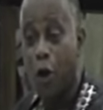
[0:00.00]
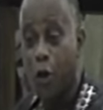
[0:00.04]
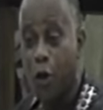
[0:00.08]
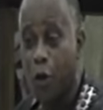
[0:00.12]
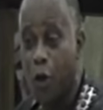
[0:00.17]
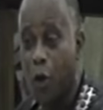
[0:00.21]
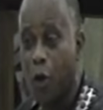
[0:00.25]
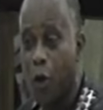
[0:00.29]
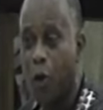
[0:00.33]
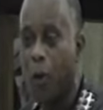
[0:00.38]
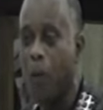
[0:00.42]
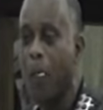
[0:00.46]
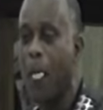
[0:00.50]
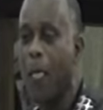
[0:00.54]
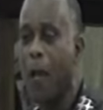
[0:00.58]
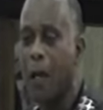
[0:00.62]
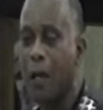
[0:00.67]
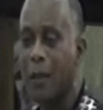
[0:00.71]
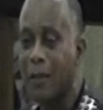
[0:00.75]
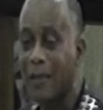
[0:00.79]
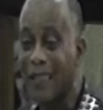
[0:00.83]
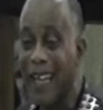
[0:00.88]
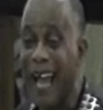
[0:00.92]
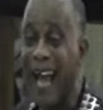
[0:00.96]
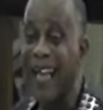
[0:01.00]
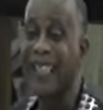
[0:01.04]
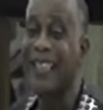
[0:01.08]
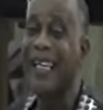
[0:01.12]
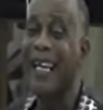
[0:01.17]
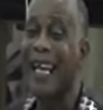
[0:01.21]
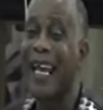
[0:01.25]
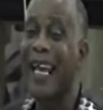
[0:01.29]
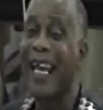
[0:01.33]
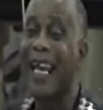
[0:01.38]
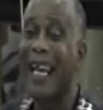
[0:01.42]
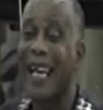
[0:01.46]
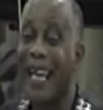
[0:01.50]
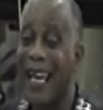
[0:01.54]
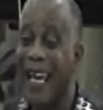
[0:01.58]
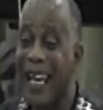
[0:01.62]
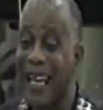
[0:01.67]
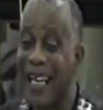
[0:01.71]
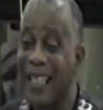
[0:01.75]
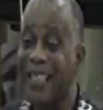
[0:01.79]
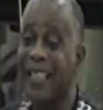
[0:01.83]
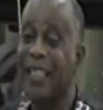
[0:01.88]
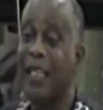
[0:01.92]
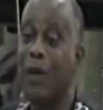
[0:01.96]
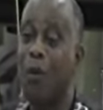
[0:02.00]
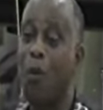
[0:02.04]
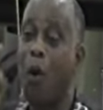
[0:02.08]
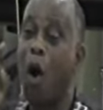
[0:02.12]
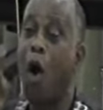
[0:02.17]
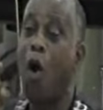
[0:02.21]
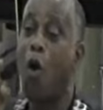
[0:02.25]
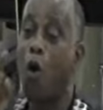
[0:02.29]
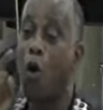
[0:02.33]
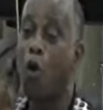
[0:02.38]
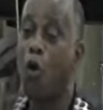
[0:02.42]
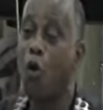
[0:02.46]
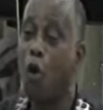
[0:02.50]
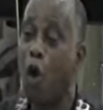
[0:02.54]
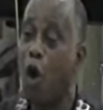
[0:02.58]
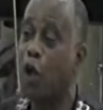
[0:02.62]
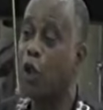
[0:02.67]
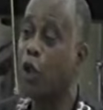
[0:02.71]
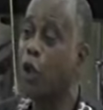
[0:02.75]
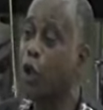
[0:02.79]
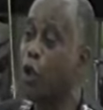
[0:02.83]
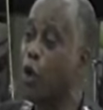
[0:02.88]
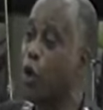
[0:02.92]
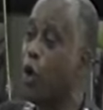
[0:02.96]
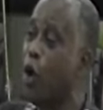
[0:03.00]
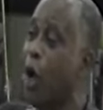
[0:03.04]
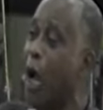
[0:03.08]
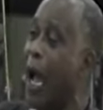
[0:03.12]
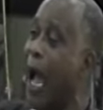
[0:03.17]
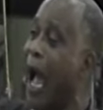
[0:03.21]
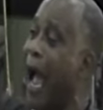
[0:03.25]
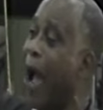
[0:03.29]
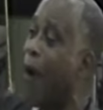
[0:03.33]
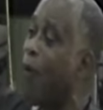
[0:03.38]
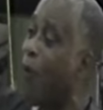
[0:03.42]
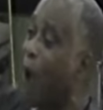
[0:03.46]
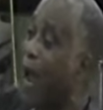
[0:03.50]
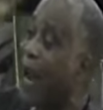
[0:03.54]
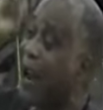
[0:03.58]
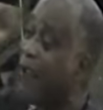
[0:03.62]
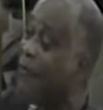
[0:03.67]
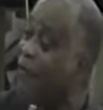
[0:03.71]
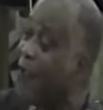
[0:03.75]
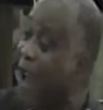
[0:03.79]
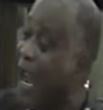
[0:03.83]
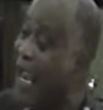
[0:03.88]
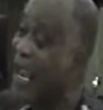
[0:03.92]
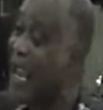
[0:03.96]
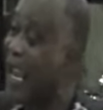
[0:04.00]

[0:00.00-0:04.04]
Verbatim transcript: you that he is the one who called you and wherever he